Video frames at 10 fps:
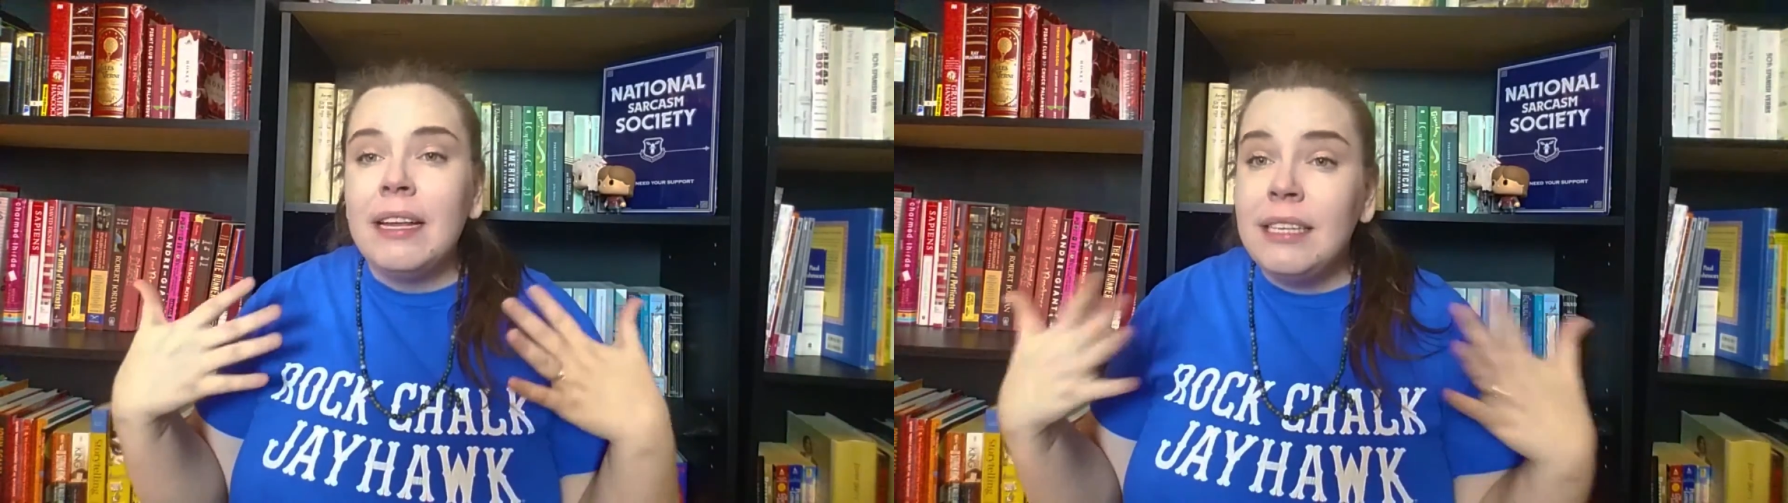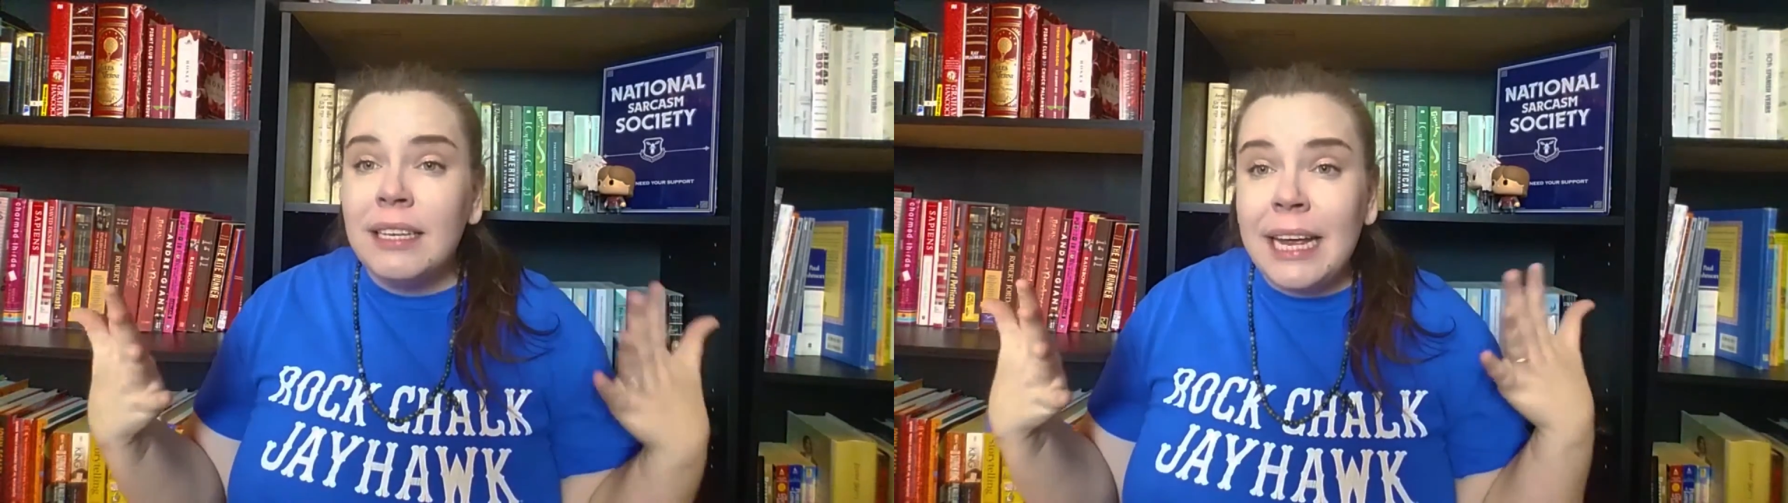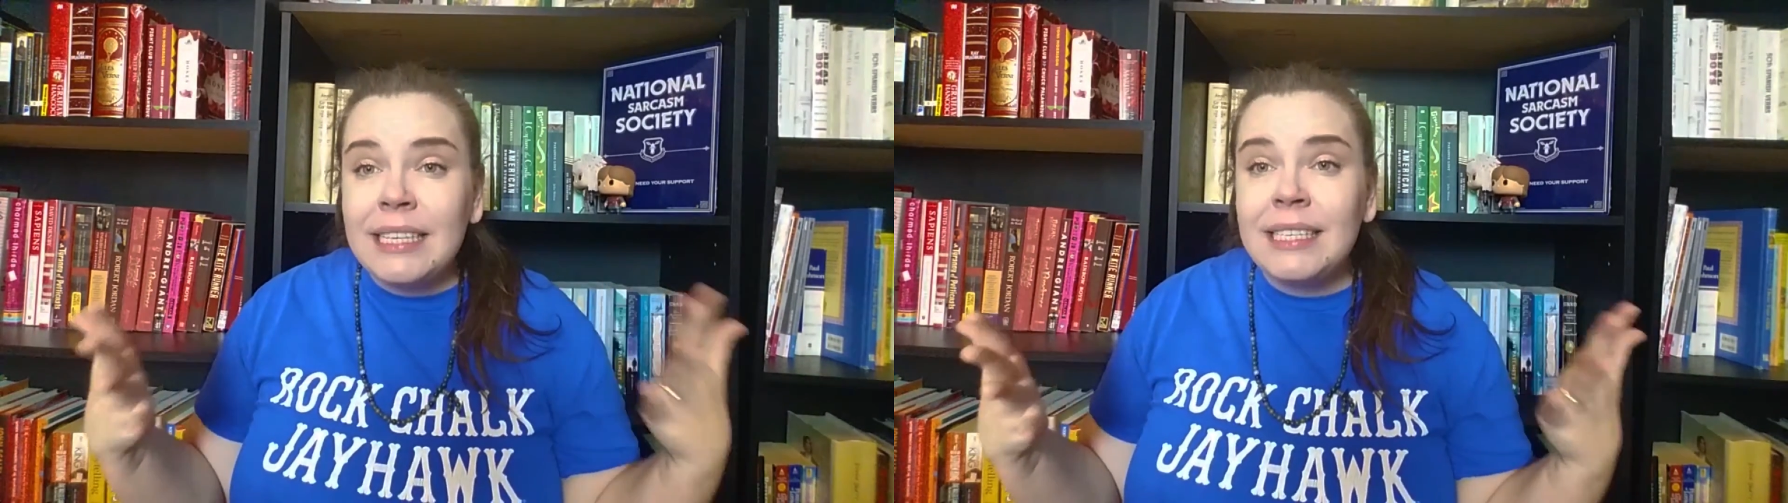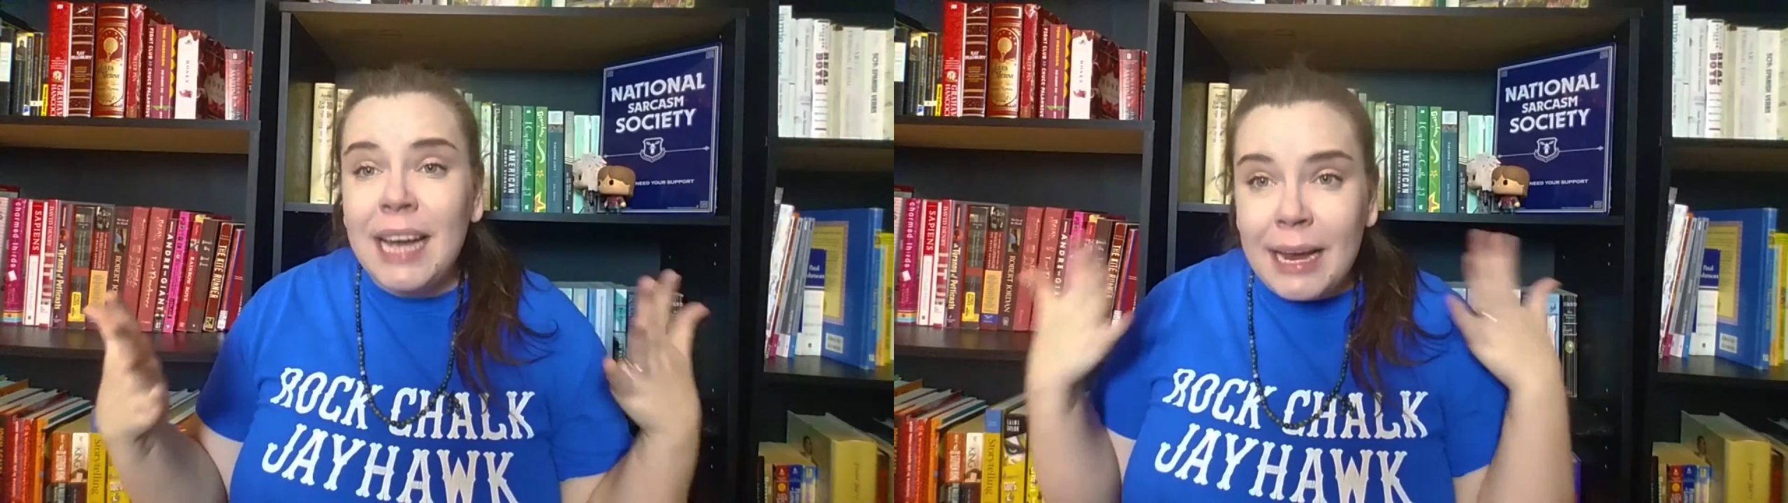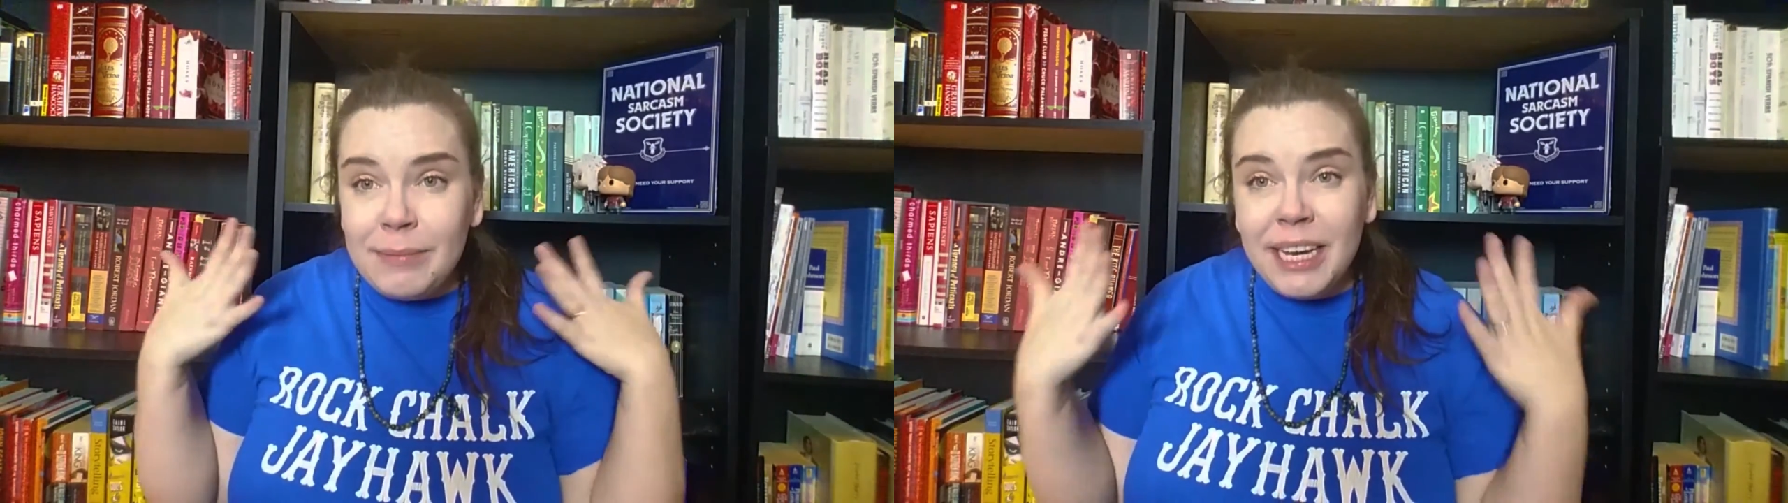Until next
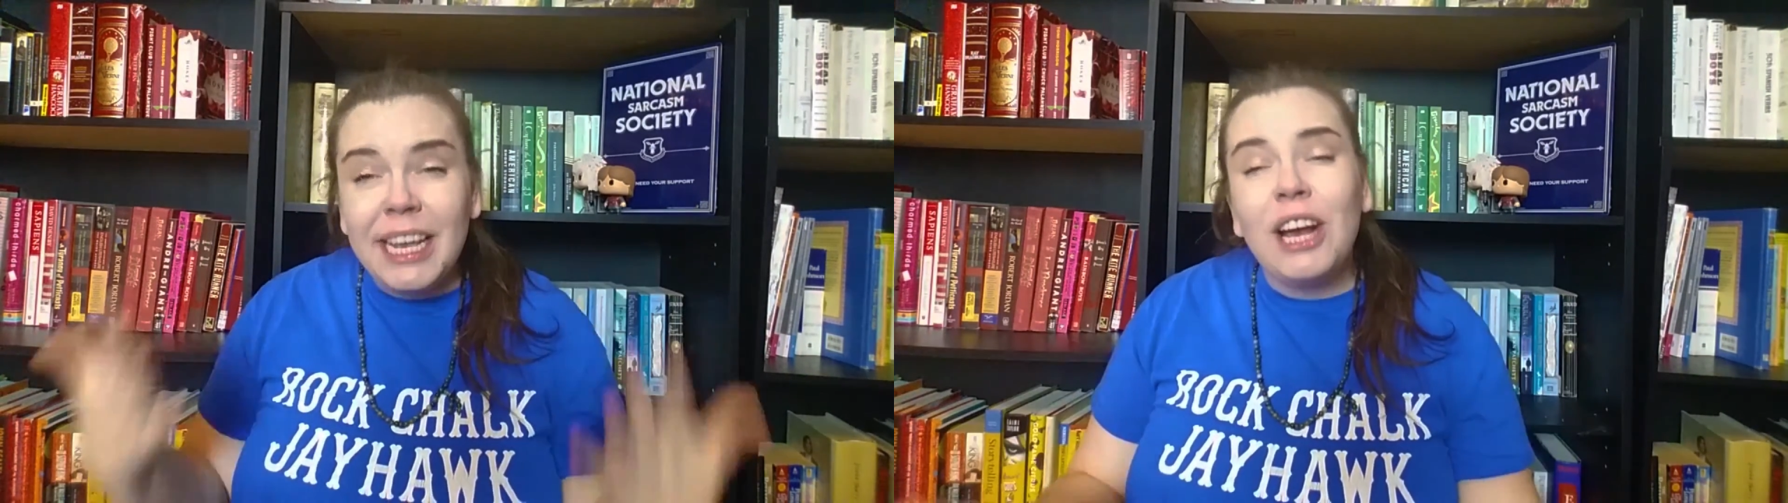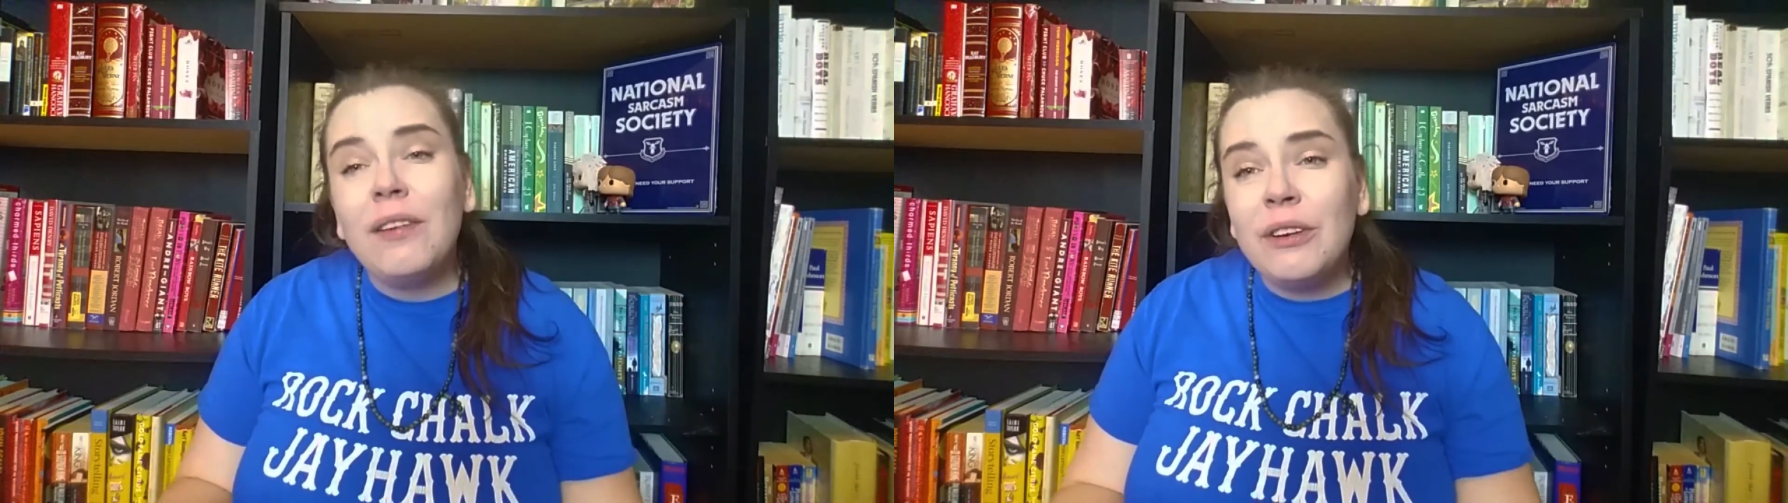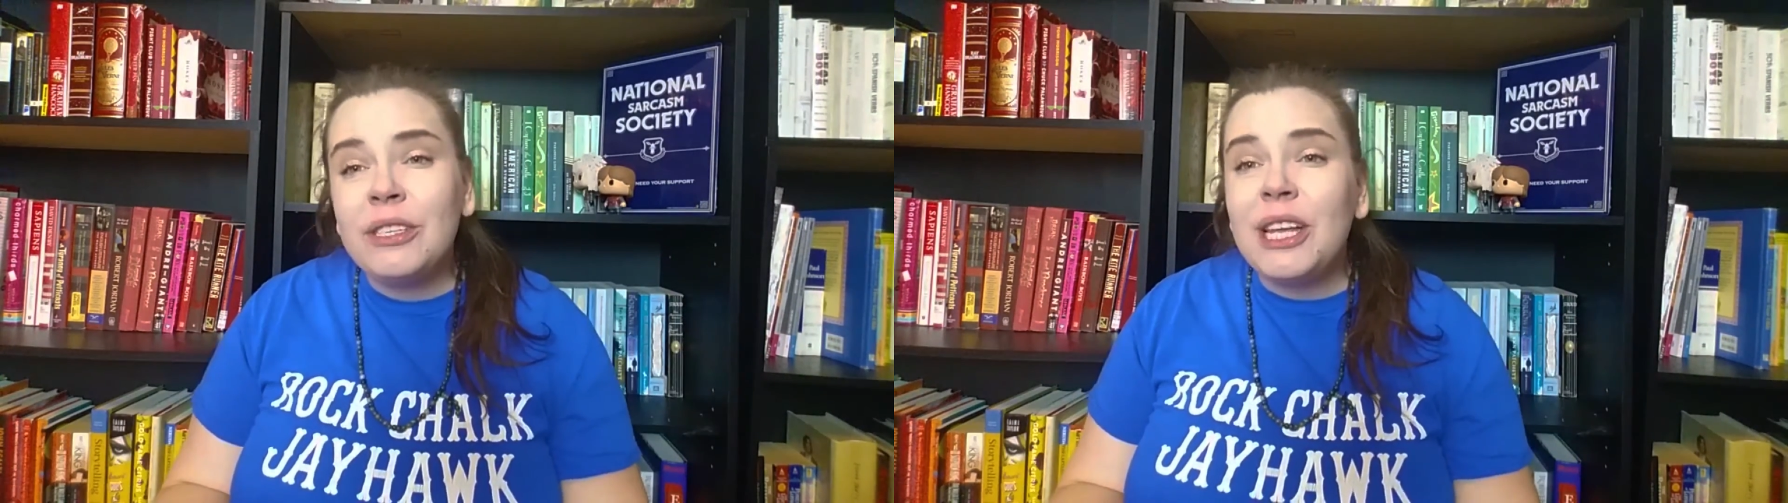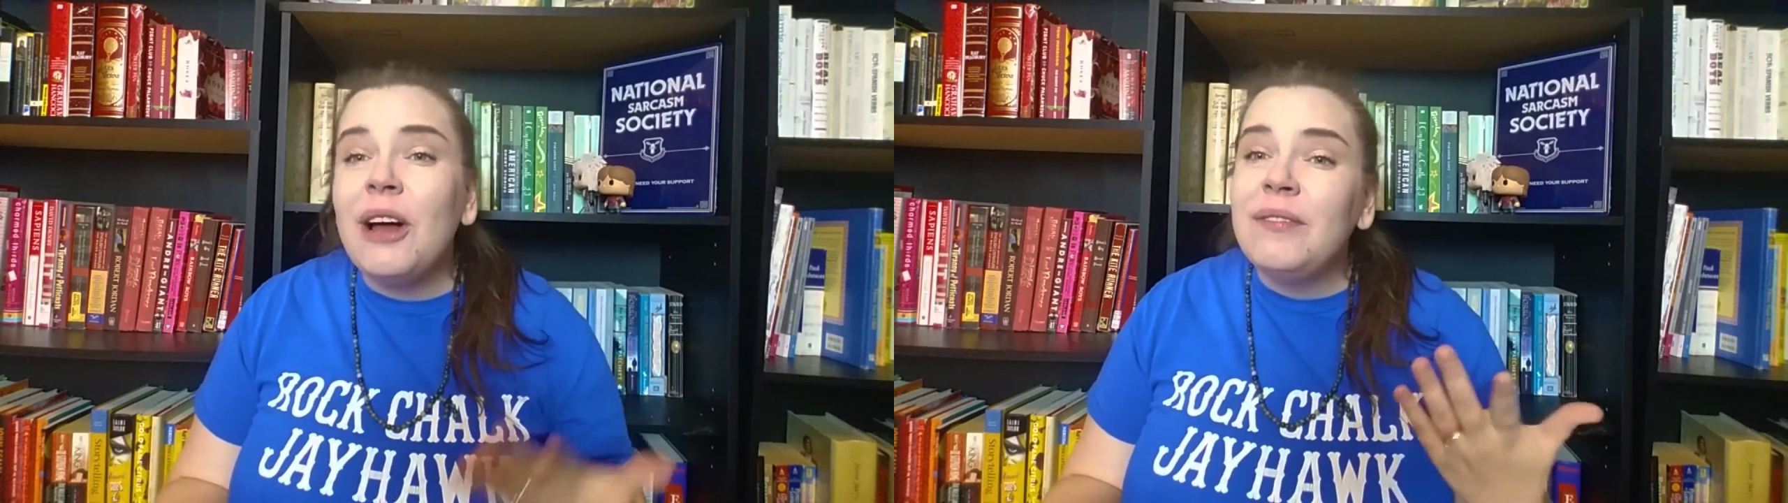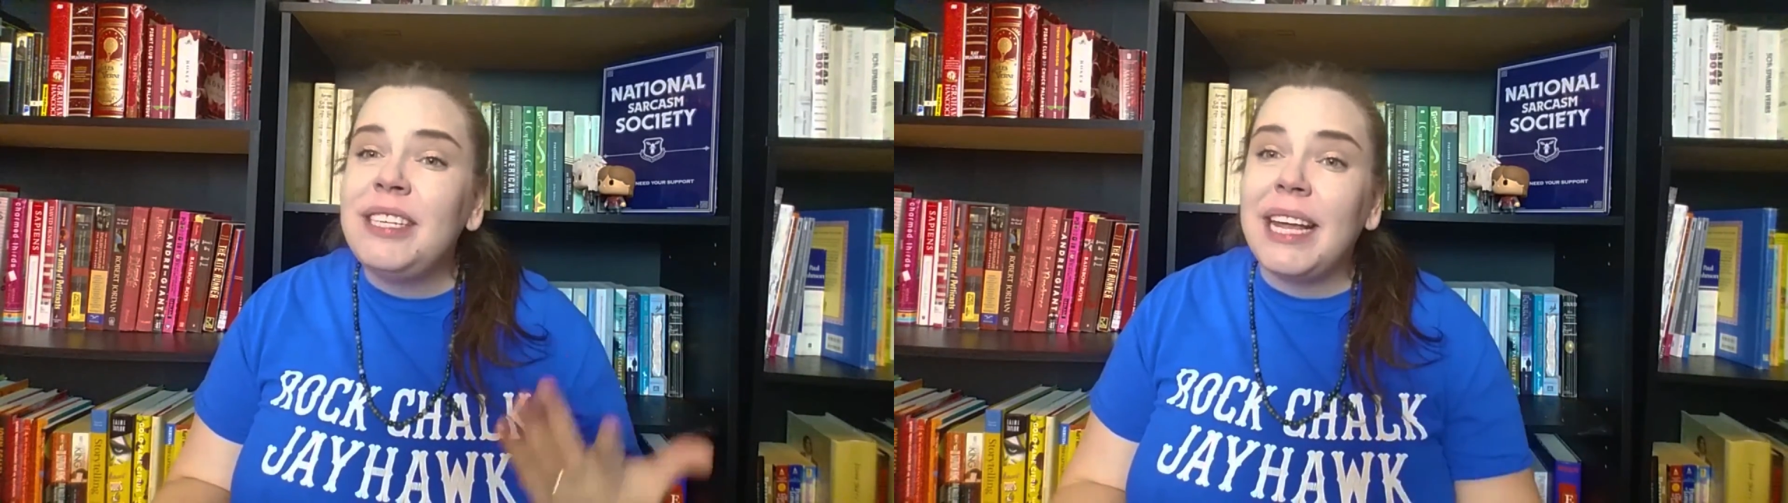time, take care of yourselves,